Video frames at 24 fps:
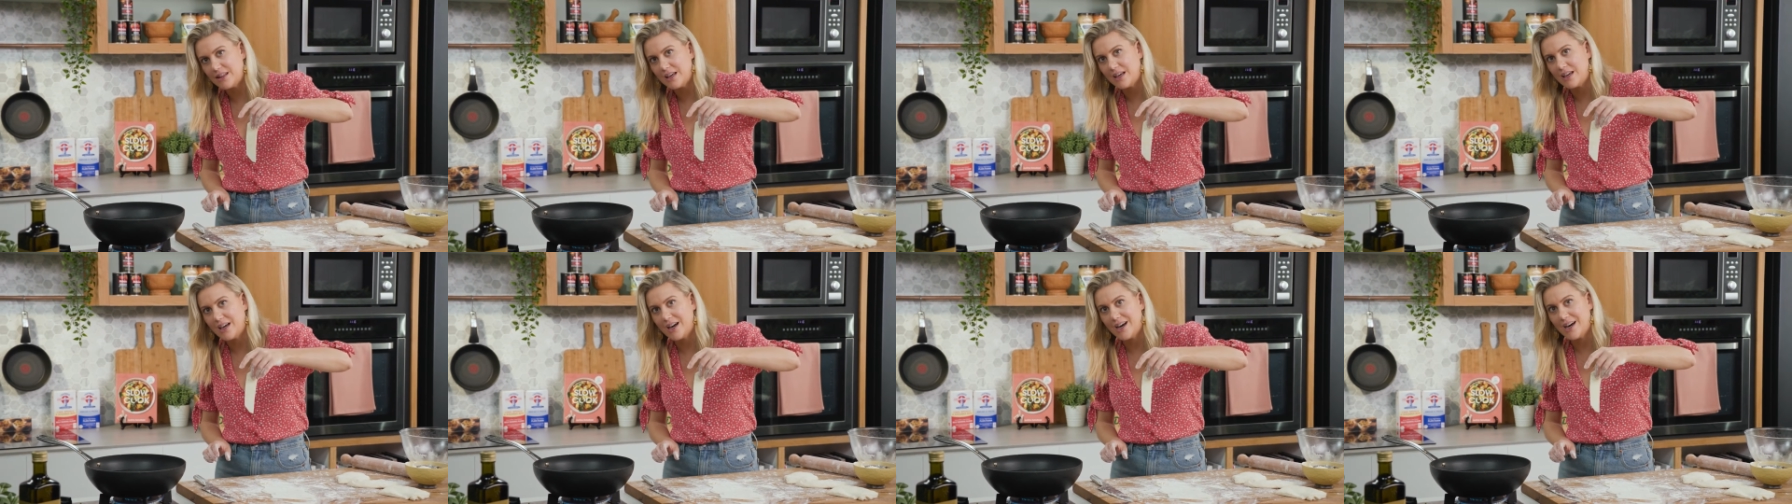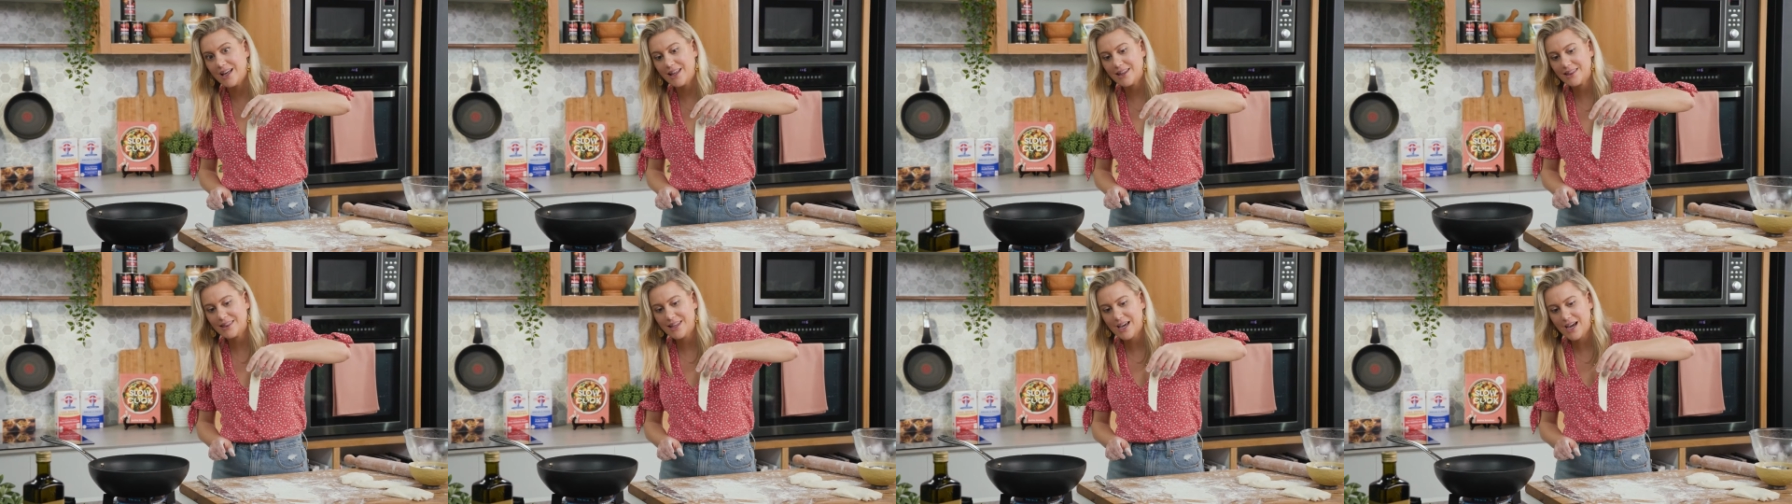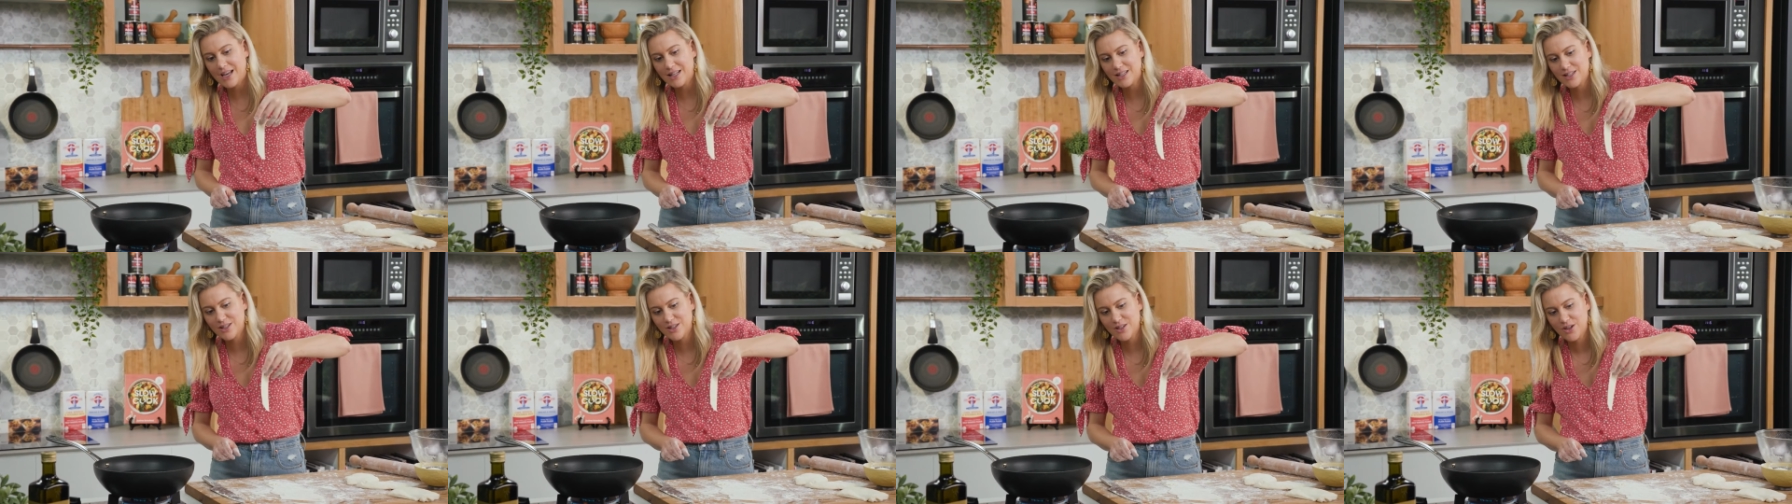they are.
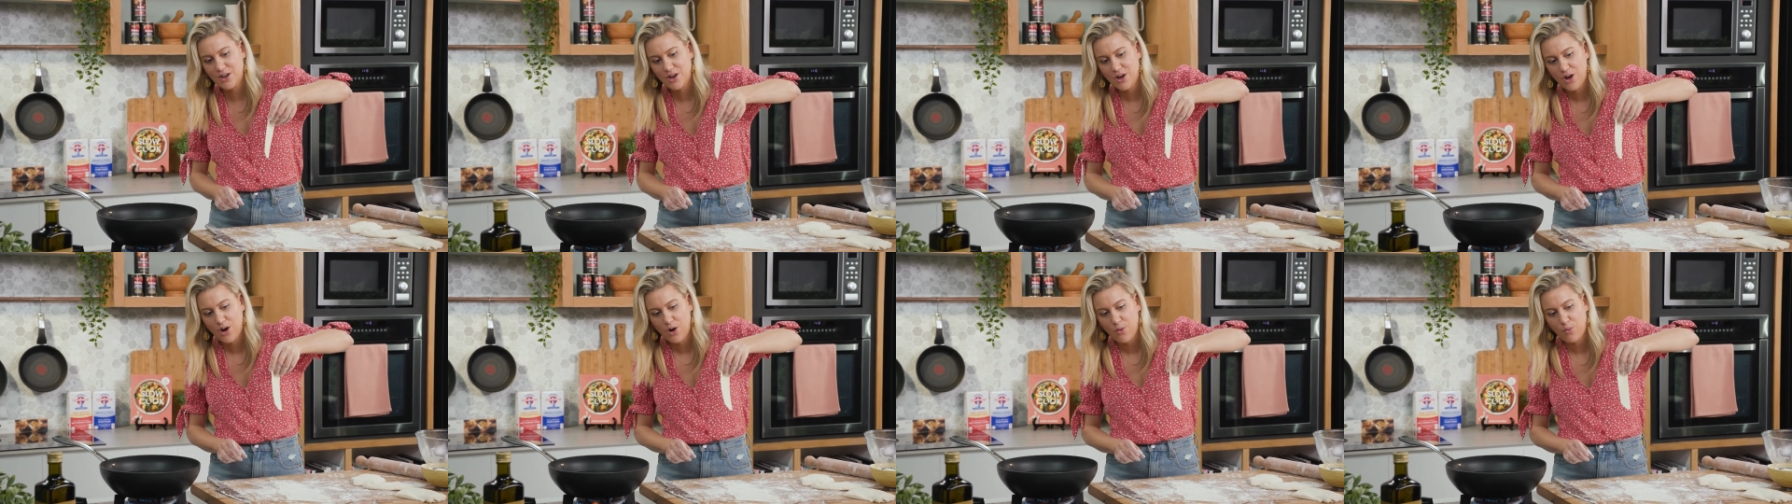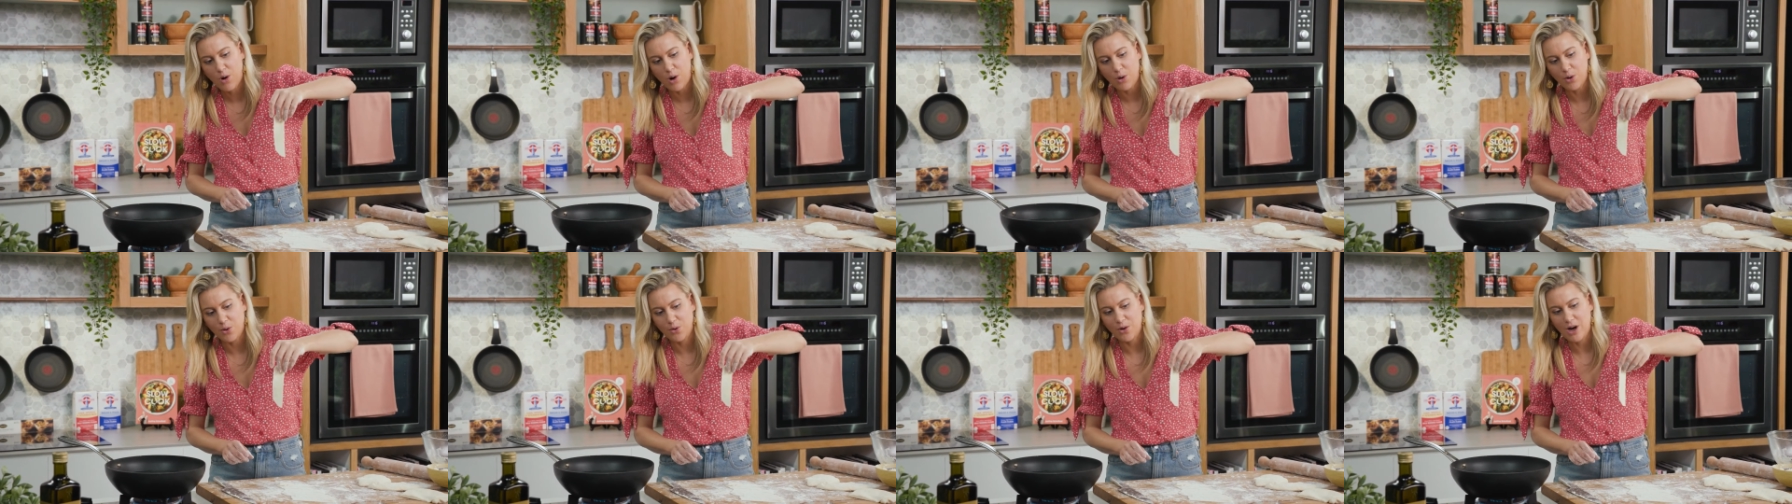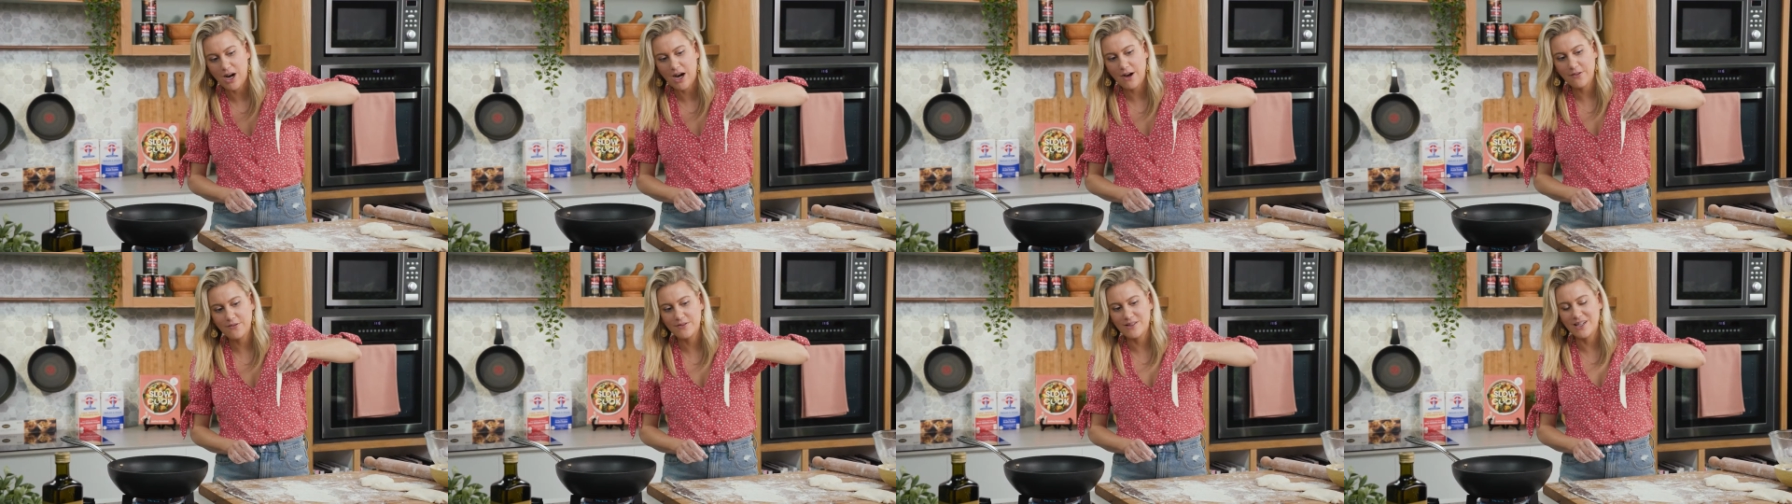That's what we're
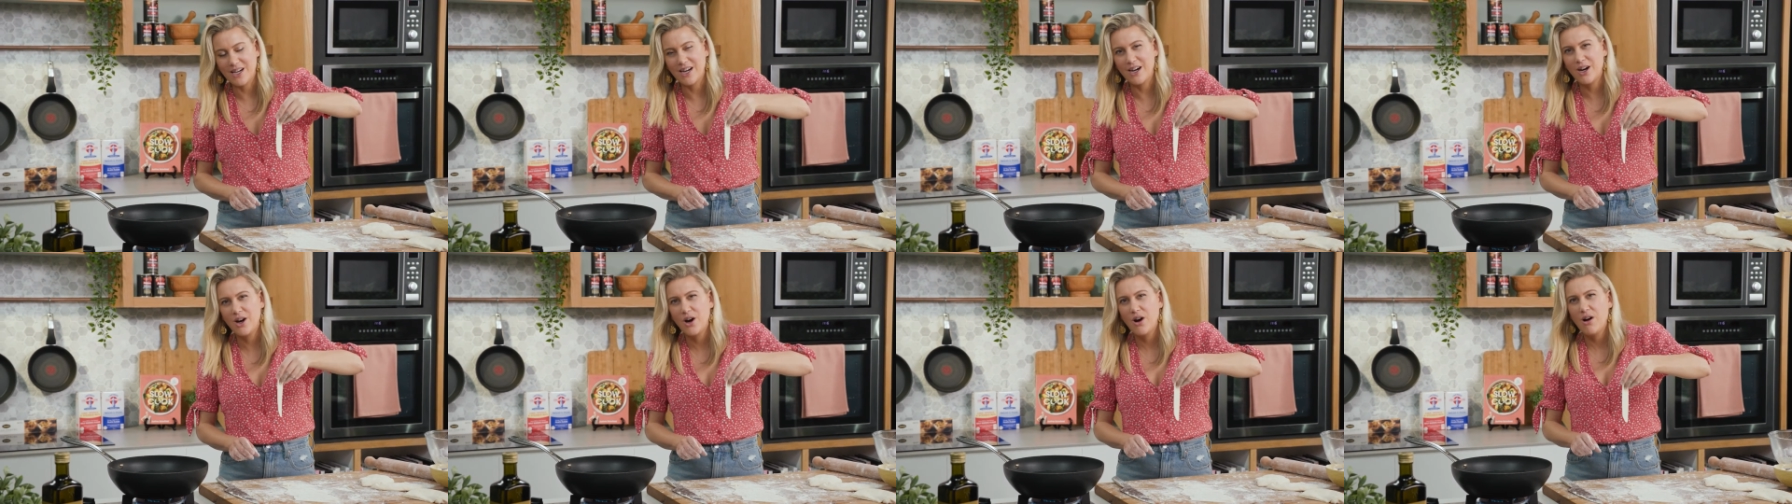after.